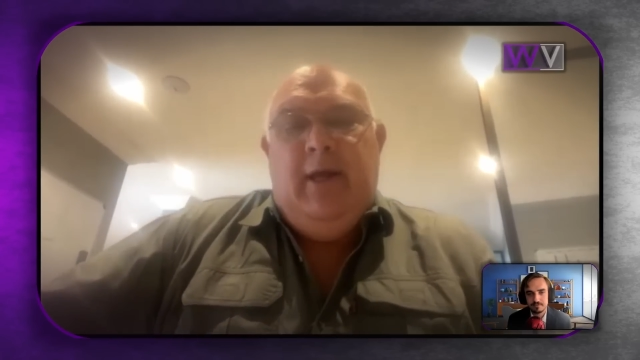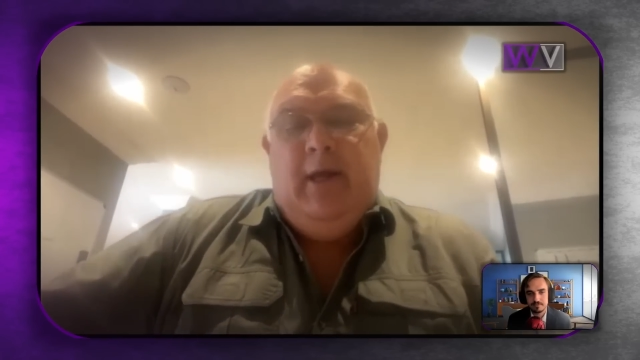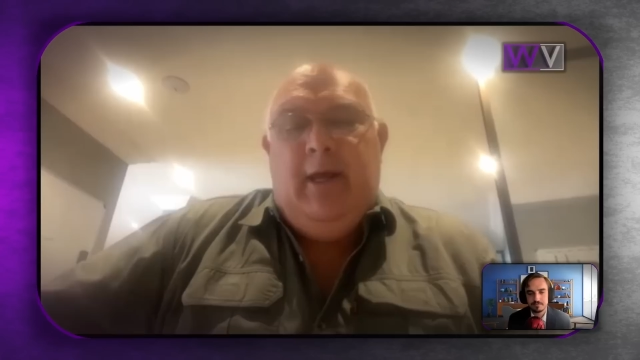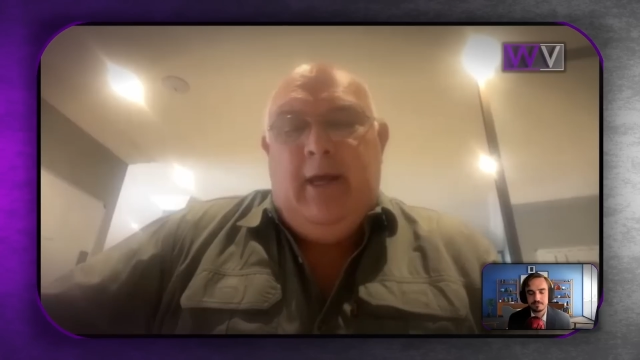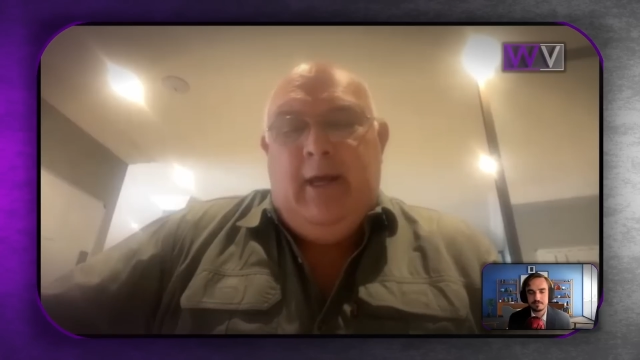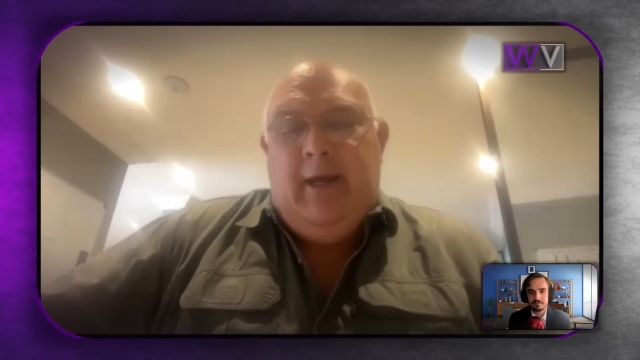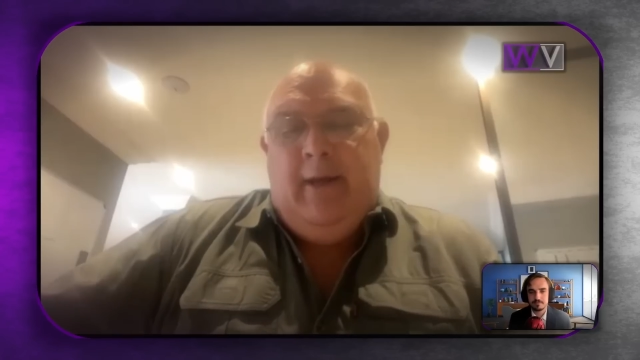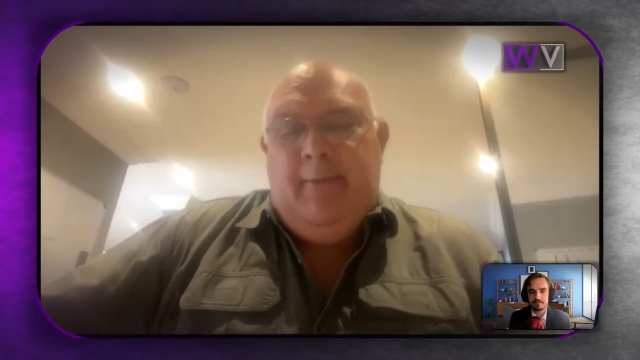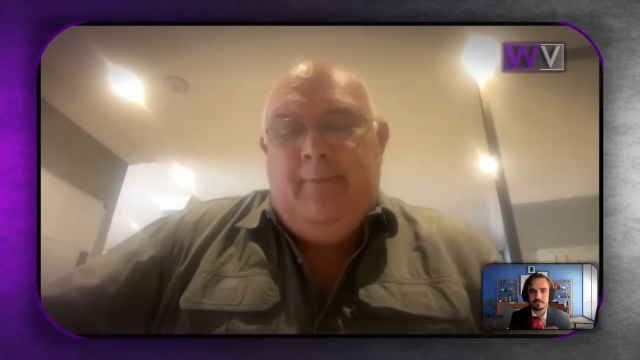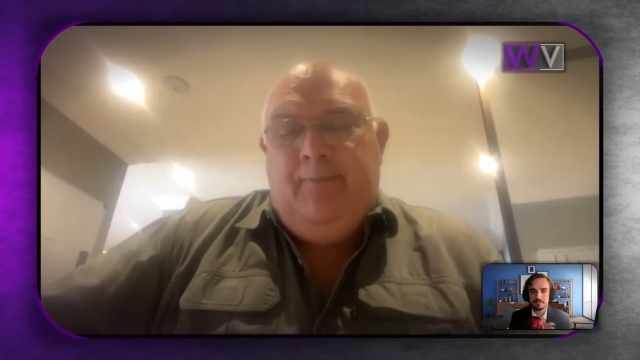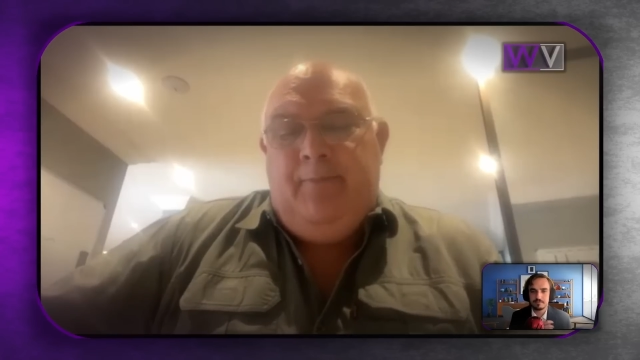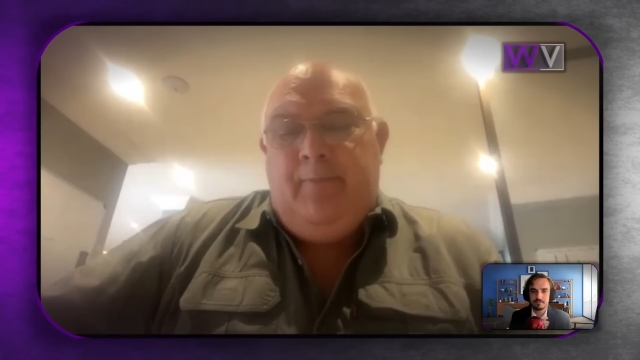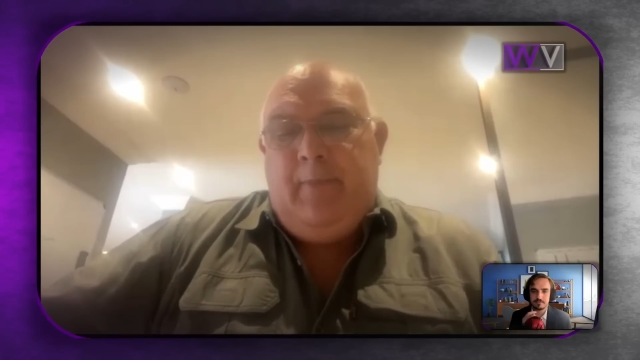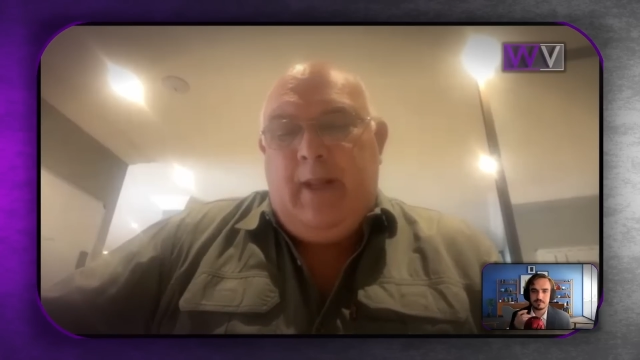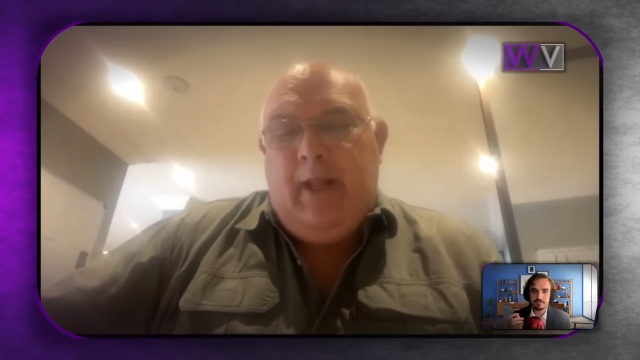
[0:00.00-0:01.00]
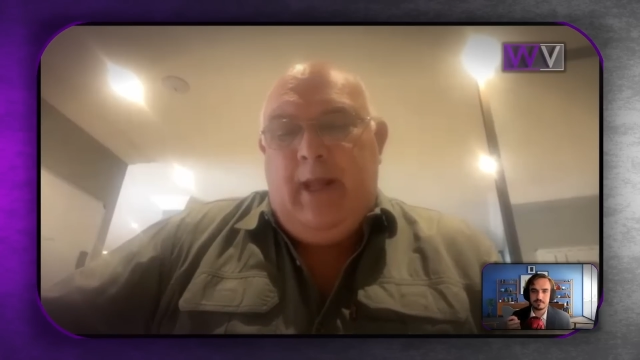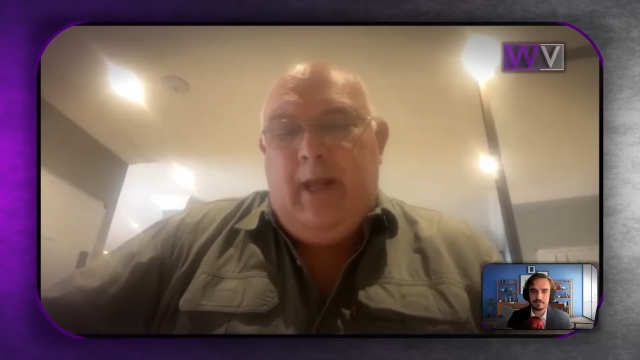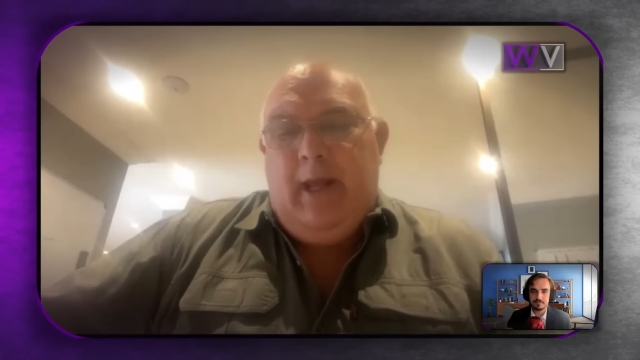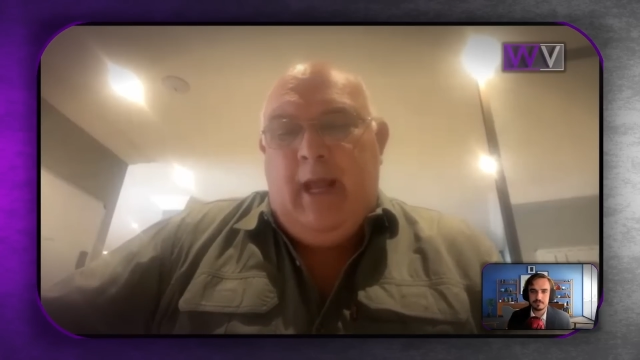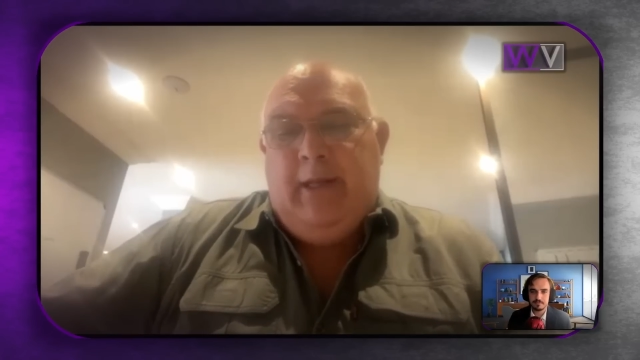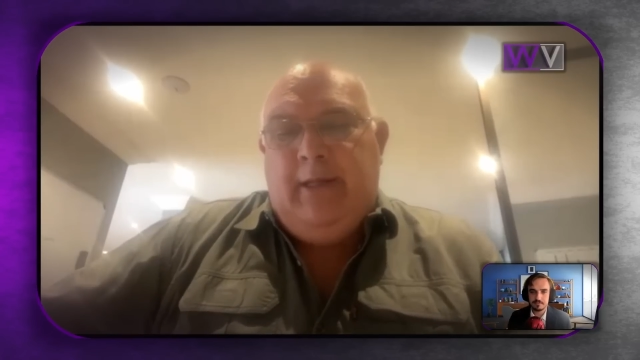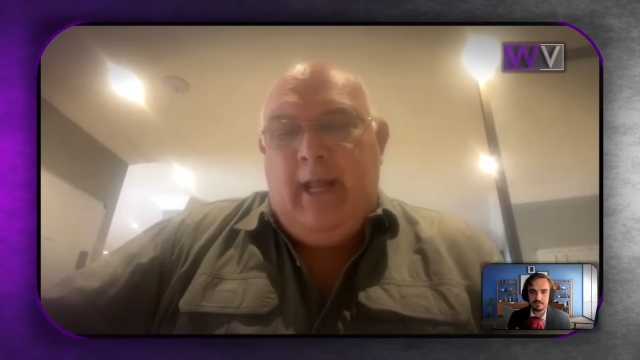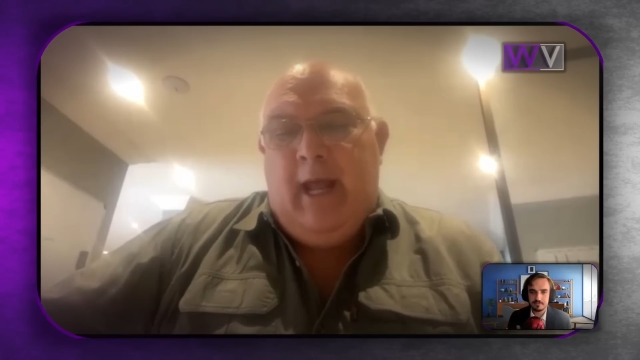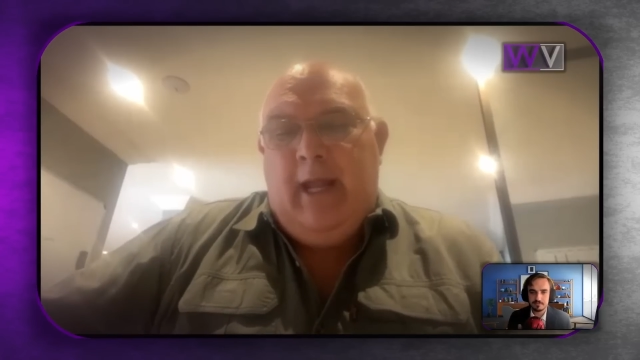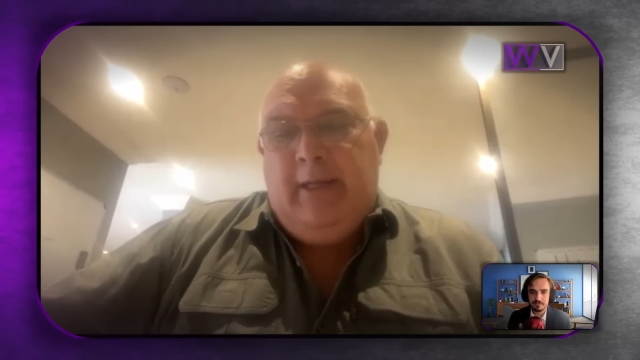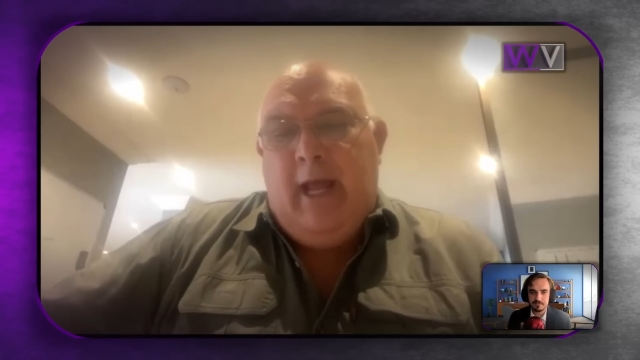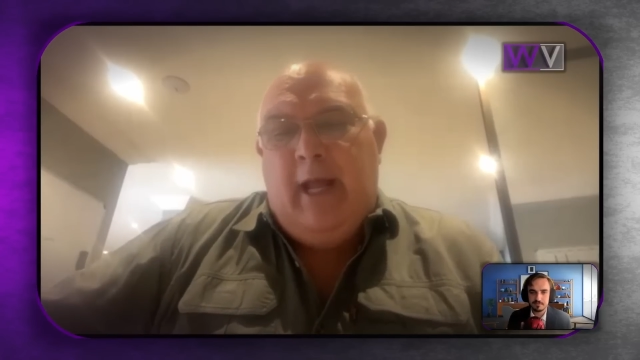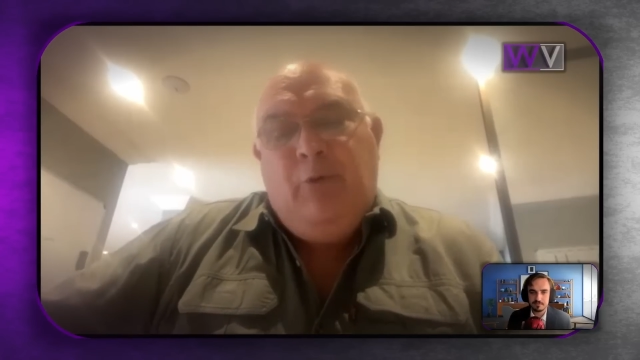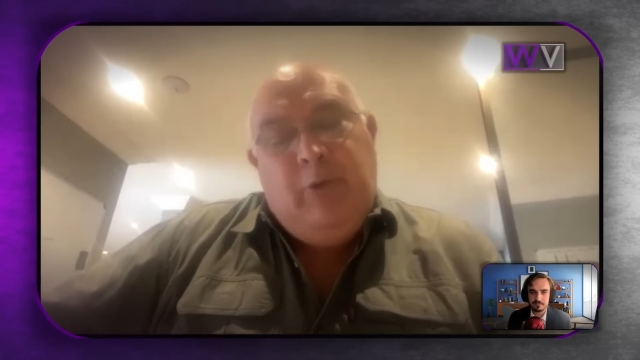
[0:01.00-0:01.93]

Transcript: and